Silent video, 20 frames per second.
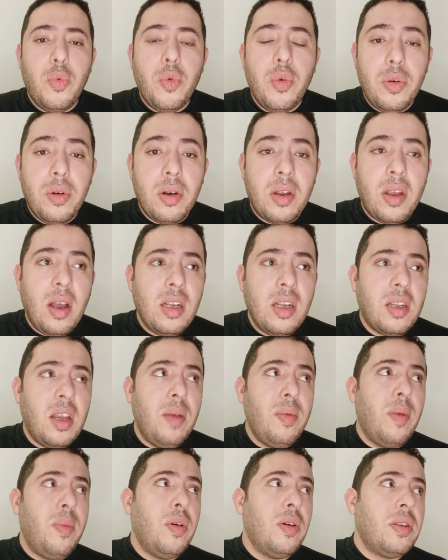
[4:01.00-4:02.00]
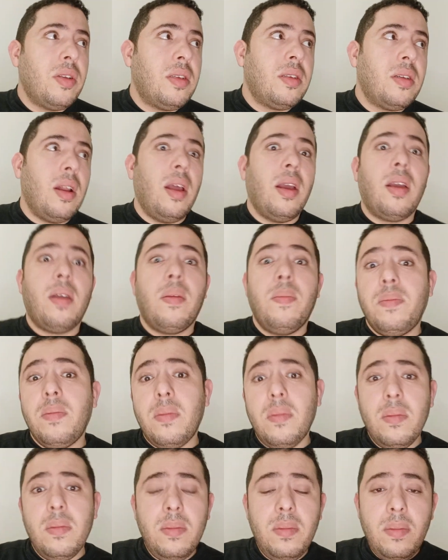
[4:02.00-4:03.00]
work, ask him about like
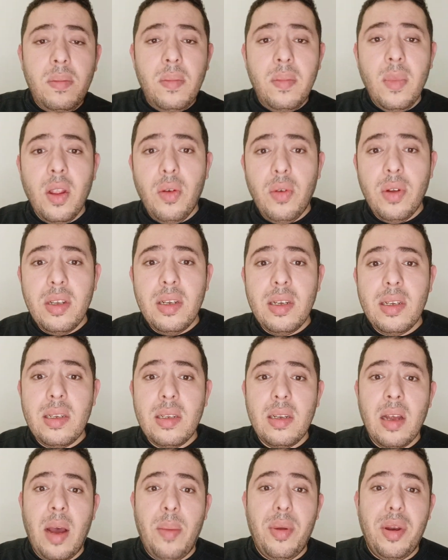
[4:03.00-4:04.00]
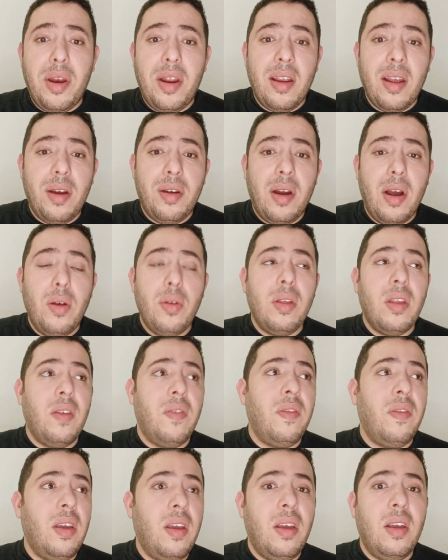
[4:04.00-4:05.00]
what is happening around,
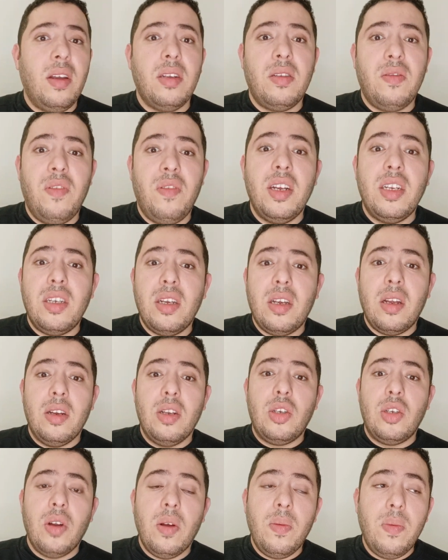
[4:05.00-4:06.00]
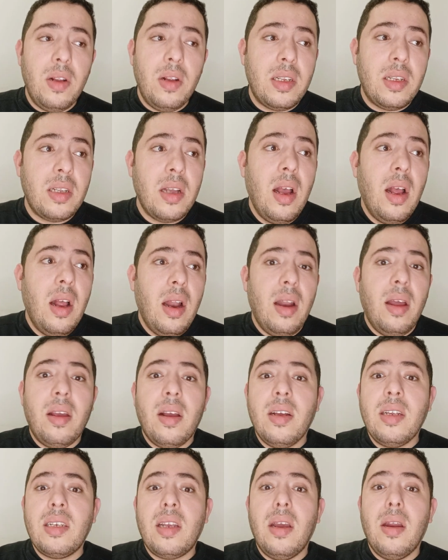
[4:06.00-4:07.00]
if he is facing any troubles, like
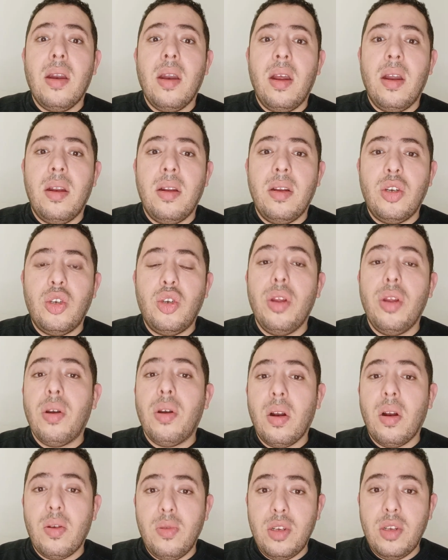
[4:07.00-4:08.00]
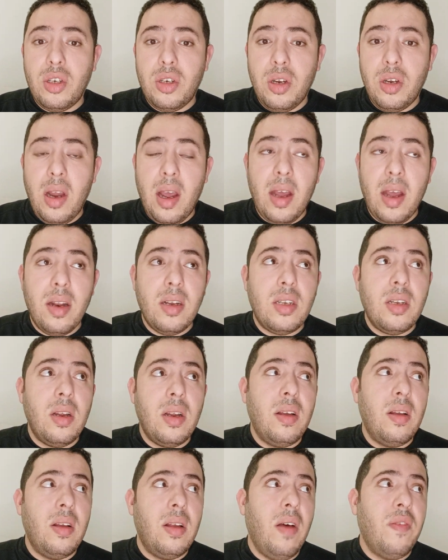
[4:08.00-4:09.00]
asking a general question, and
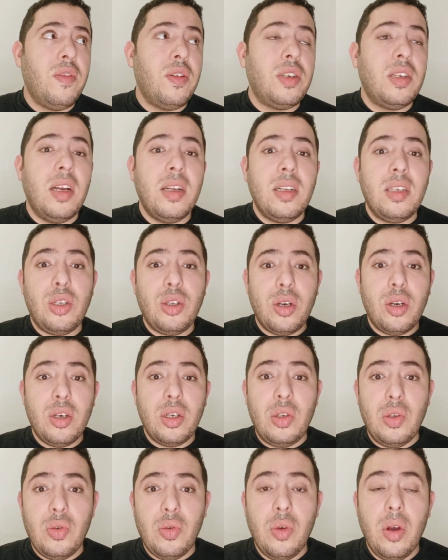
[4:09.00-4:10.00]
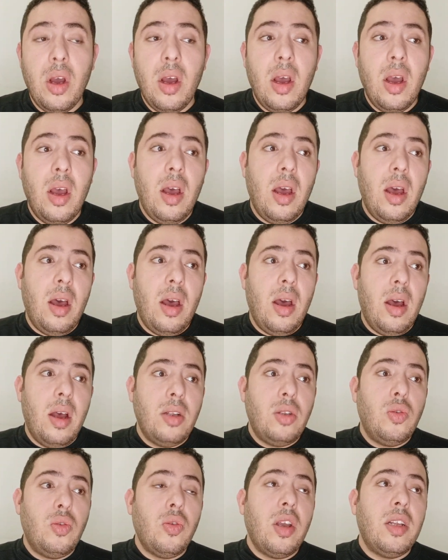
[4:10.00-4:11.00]
after that start to
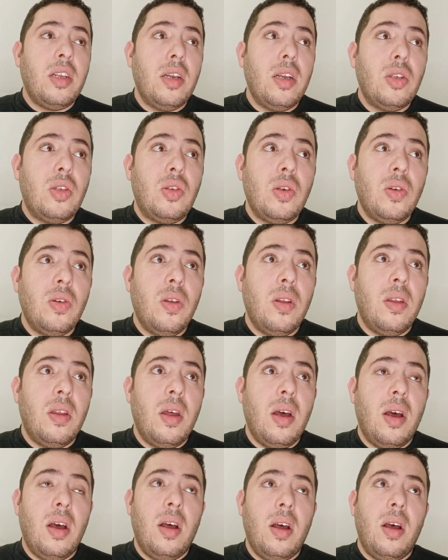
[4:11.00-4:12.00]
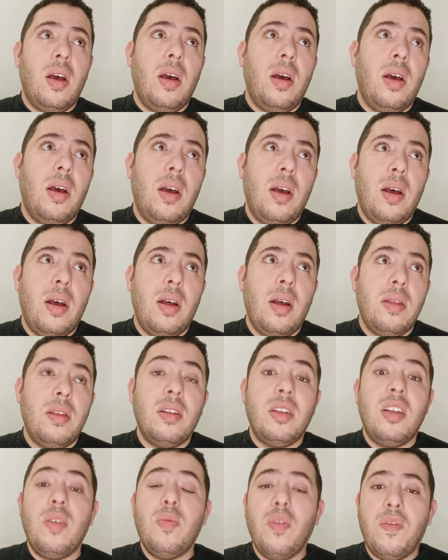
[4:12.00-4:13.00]
get into the
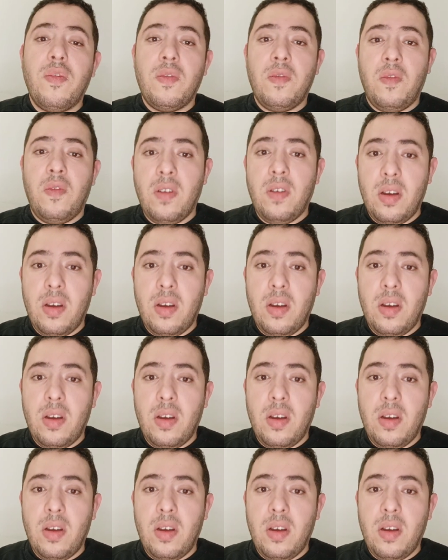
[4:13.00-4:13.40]
deep of